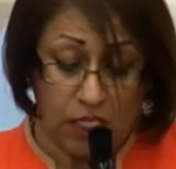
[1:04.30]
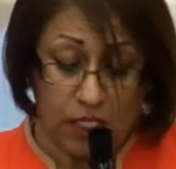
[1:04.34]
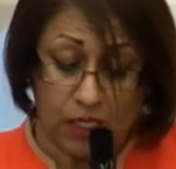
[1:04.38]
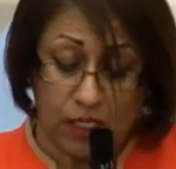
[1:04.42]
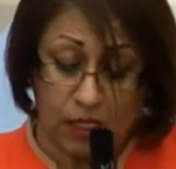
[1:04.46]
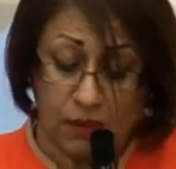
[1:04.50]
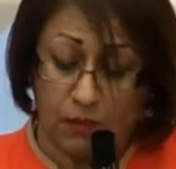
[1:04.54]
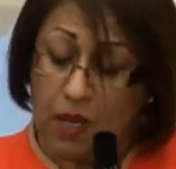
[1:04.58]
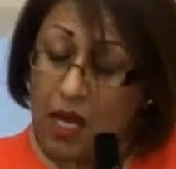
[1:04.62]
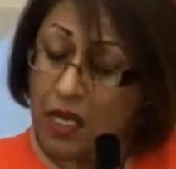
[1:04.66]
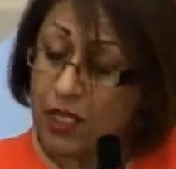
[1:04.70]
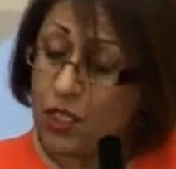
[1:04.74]
is
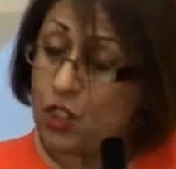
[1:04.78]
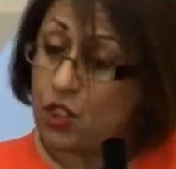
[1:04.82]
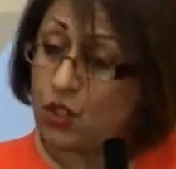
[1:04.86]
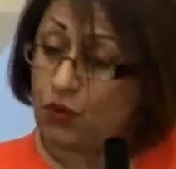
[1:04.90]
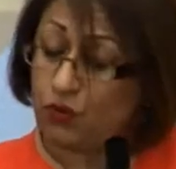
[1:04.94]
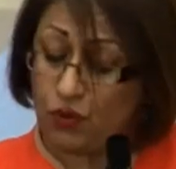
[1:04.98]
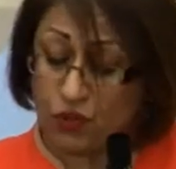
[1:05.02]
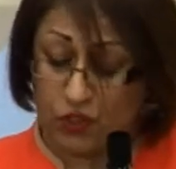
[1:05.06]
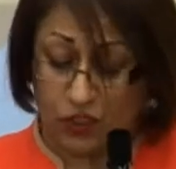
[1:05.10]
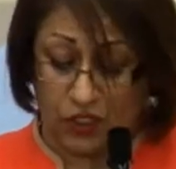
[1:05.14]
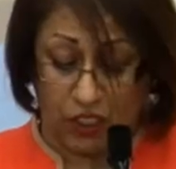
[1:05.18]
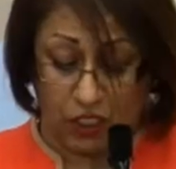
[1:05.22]
the manager
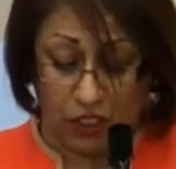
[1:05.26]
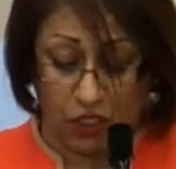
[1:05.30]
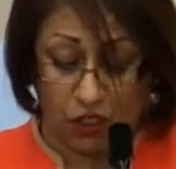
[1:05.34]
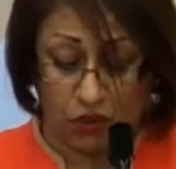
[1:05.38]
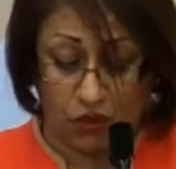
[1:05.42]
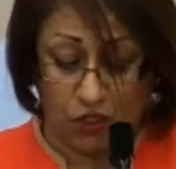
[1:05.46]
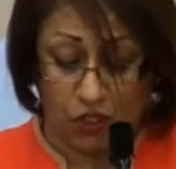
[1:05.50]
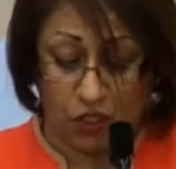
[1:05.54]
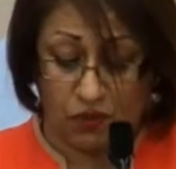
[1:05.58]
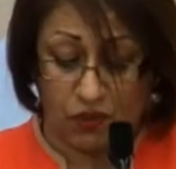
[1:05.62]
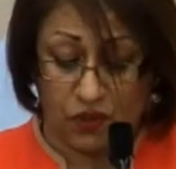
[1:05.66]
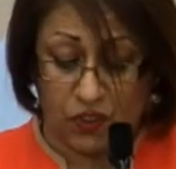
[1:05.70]
for Senior
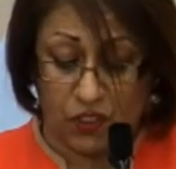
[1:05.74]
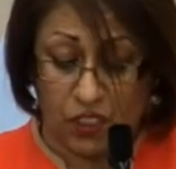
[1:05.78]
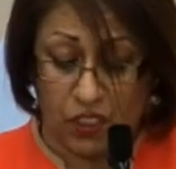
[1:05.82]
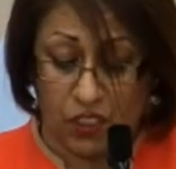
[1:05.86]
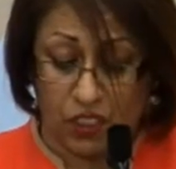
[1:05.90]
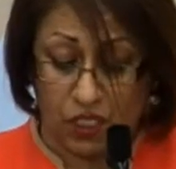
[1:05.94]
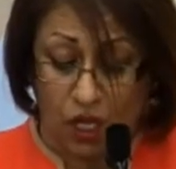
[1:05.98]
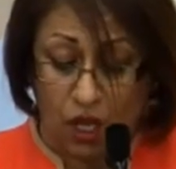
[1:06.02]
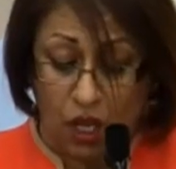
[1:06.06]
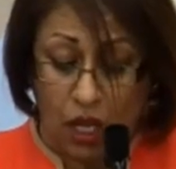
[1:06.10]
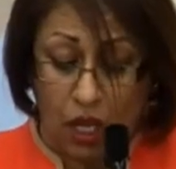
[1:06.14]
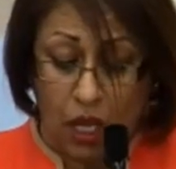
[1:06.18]
Services
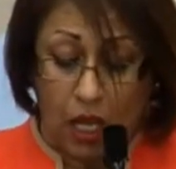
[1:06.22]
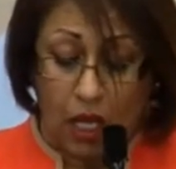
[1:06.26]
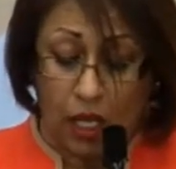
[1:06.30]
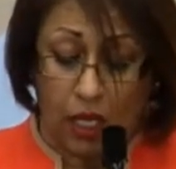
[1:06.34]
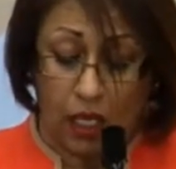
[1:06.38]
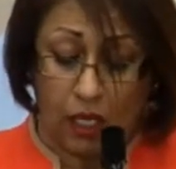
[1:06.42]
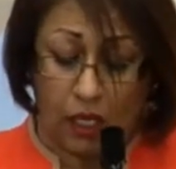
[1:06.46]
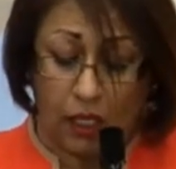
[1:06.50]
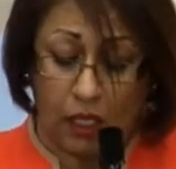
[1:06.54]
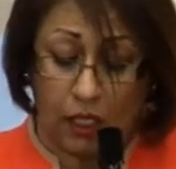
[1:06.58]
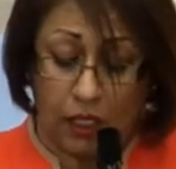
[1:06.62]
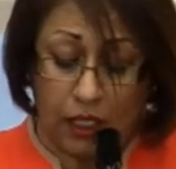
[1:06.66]

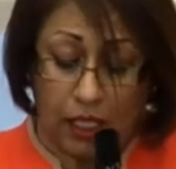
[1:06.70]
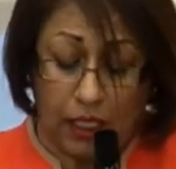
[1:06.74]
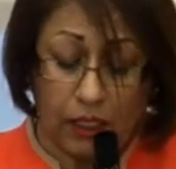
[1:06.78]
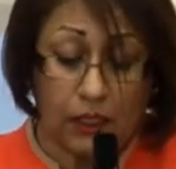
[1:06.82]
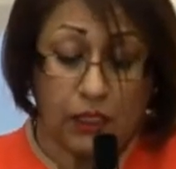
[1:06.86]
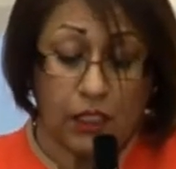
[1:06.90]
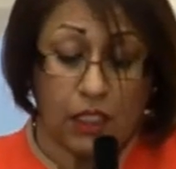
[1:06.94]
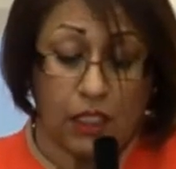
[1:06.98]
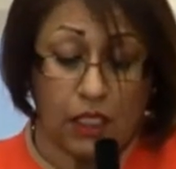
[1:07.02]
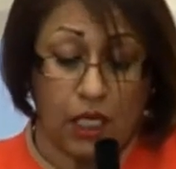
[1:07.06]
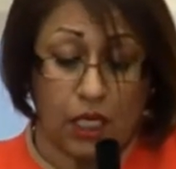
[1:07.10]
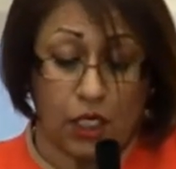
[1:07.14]

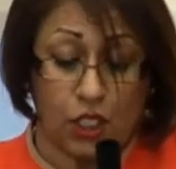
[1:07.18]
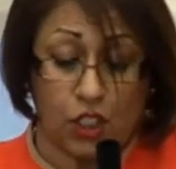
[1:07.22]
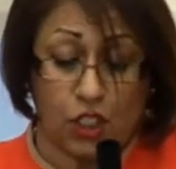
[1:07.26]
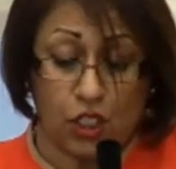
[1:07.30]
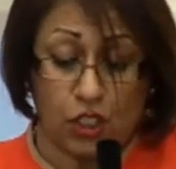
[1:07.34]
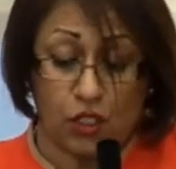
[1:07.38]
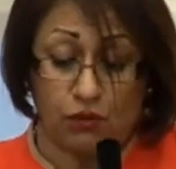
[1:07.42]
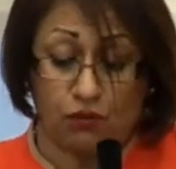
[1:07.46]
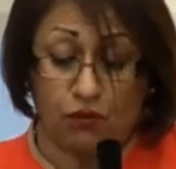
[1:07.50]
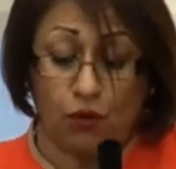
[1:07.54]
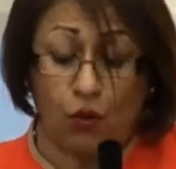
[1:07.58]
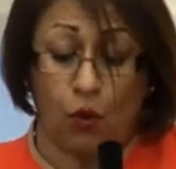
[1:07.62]
Health
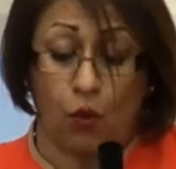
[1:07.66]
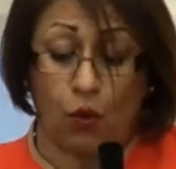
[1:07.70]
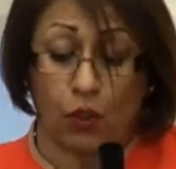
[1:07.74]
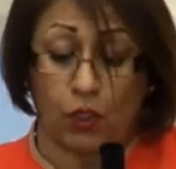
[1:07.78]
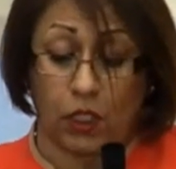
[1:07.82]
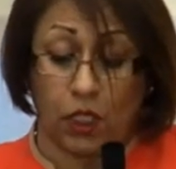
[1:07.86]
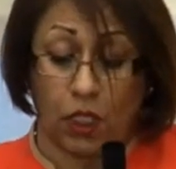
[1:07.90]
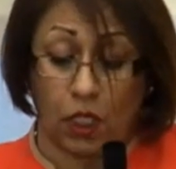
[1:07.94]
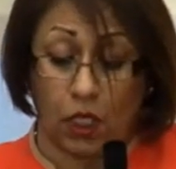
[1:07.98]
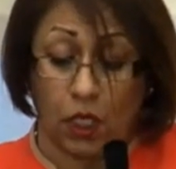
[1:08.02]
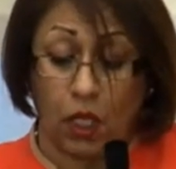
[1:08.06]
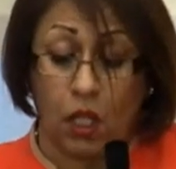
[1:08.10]
Connection for
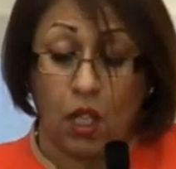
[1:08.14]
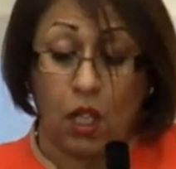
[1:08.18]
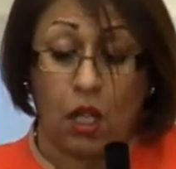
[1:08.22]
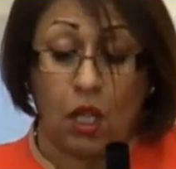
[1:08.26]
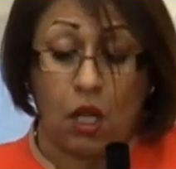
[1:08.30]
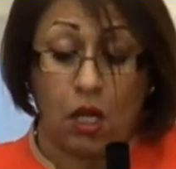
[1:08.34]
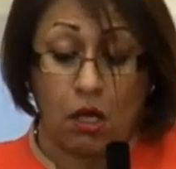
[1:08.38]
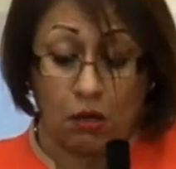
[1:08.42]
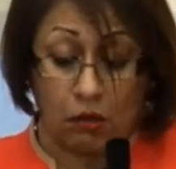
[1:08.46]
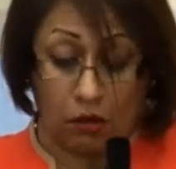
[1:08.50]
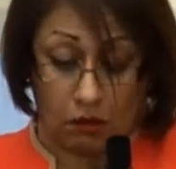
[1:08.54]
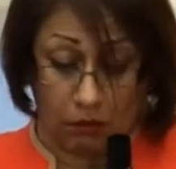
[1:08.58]
the
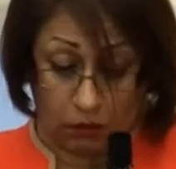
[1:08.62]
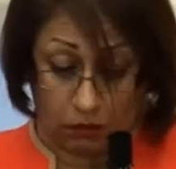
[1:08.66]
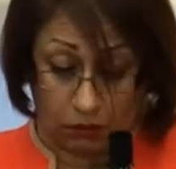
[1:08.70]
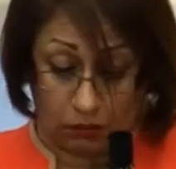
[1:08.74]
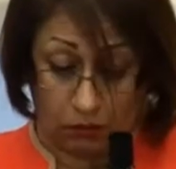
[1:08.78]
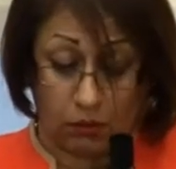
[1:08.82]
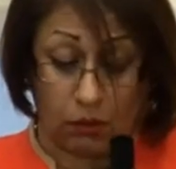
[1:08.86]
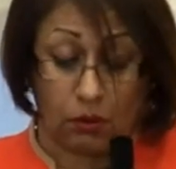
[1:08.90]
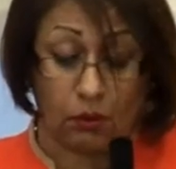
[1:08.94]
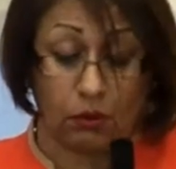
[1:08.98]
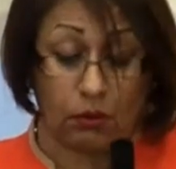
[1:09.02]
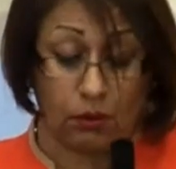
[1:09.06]

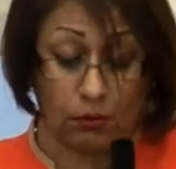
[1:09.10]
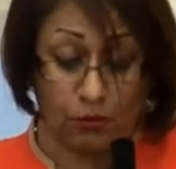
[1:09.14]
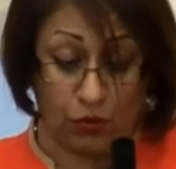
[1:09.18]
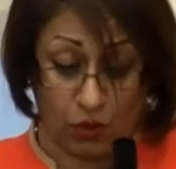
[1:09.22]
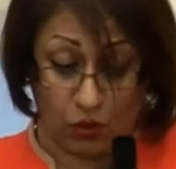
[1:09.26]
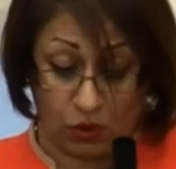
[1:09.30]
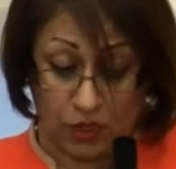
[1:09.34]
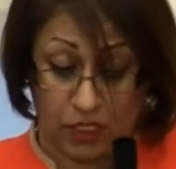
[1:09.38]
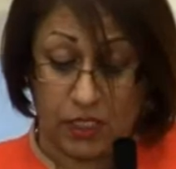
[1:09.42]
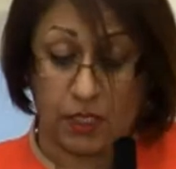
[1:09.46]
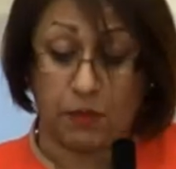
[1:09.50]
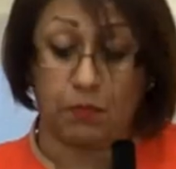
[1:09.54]

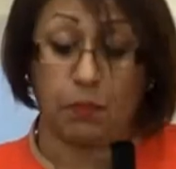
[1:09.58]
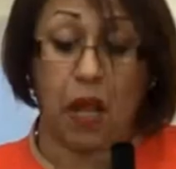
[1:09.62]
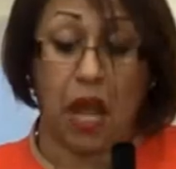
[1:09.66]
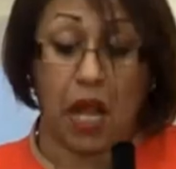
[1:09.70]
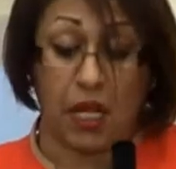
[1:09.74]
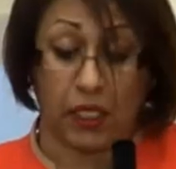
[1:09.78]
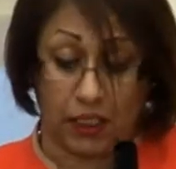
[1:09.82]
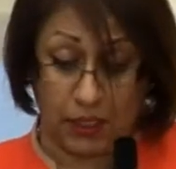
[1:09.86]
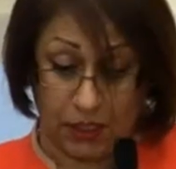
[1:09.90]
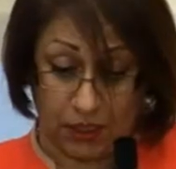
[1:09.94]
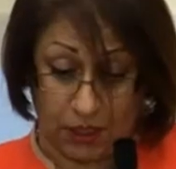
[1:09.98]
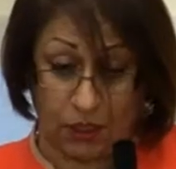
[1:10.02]

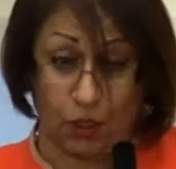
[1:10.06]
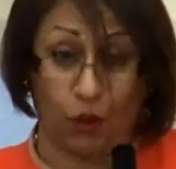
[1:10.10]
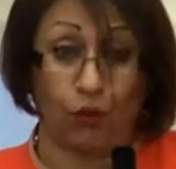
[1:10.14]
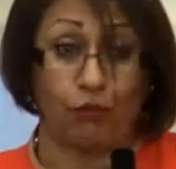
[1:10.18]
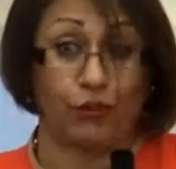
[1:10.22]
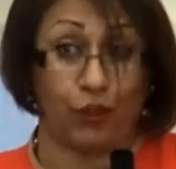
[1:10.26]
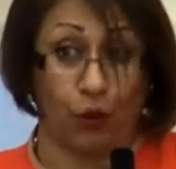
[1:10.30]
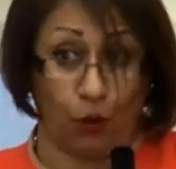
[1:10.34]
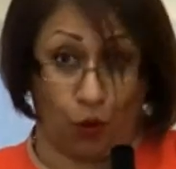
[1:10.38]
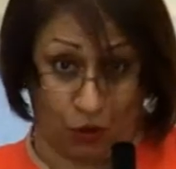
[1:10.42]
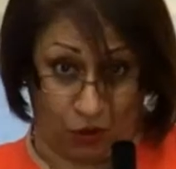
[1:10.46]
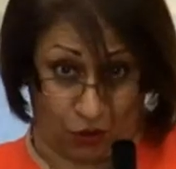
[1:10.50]
municipality of
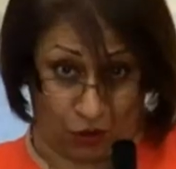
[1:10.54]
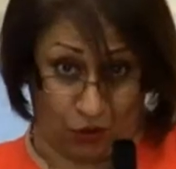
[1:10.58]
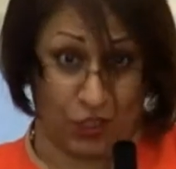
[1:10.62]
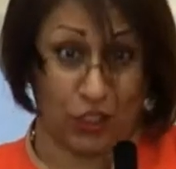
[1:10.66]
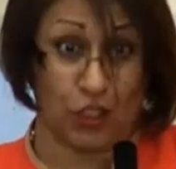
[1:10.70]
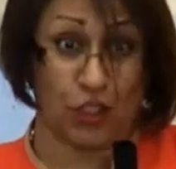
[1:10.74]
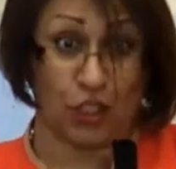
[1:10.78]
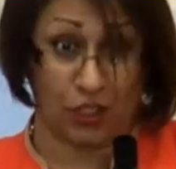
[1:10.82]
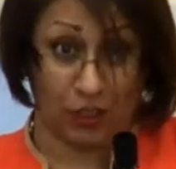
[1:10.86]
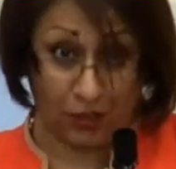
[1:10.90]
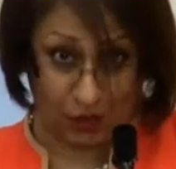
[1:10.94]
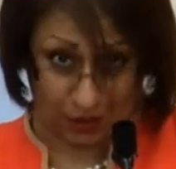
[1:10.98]
York
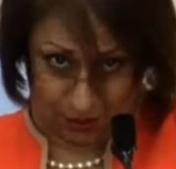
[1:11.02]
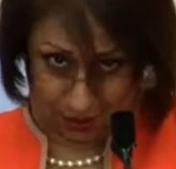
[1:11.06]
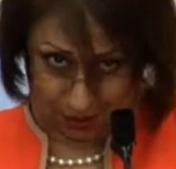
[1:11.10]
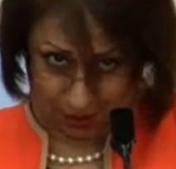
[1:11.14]
Region.